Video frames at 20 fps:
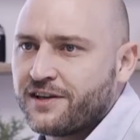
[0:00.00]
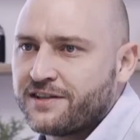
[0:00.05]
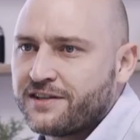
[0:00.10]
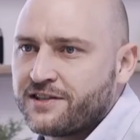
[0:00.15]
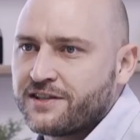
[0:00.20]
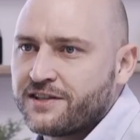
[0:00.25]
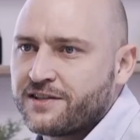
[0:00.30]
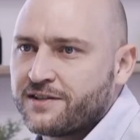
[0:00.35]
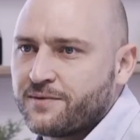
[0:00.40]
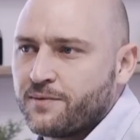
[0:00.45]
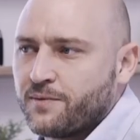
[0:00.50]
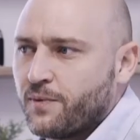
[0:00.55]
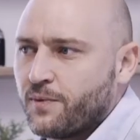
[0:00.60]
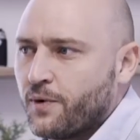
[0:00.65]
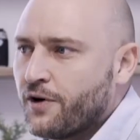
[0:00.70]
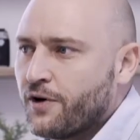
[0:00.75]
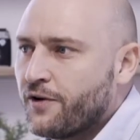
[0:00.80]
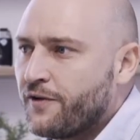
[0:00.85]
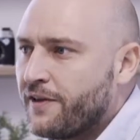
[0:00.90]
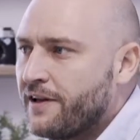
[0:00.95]
just
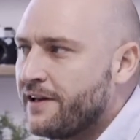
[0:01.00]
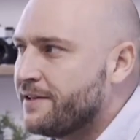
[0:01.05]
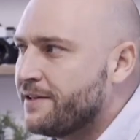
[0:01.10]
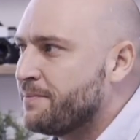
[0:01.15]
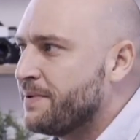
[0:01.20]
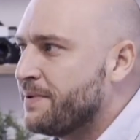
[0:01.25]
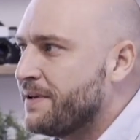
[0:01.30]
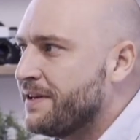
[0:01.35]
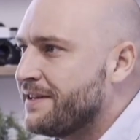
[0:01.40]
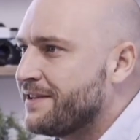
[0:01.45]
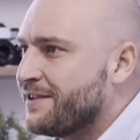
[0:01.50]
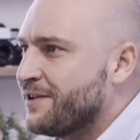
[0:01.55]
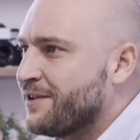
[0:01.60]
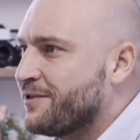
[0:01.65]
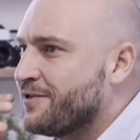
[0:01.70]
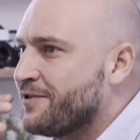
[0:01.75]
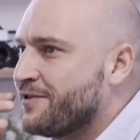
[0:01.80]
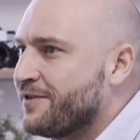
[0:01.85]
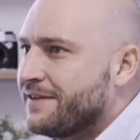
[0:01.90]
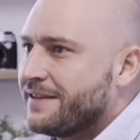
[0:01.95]
worthless piece
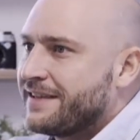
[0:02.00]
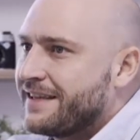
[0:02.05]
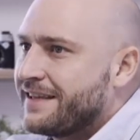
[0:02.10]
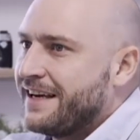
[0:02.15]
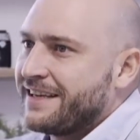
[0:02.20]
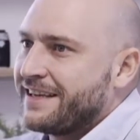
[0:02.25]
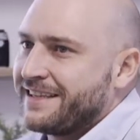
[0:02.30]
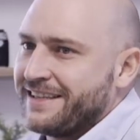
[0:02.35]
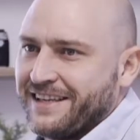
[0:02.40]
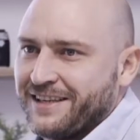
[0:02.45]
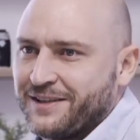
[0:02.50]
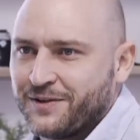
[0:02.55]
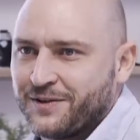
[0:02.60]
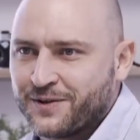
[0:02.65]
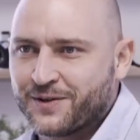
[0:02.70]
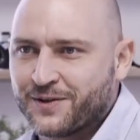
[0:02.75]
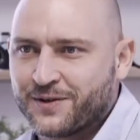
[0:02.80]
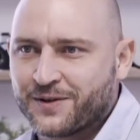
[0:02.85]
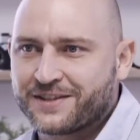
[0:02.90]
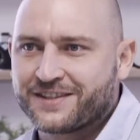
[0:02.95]
of cack that you
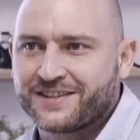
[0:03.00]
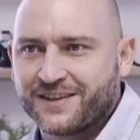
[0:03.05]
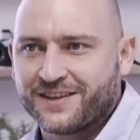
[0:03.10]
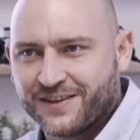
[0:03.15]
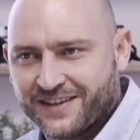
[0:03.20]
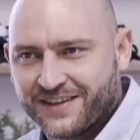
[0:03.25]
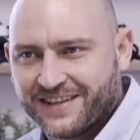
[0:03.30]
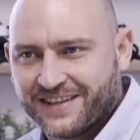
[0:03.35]
talk. So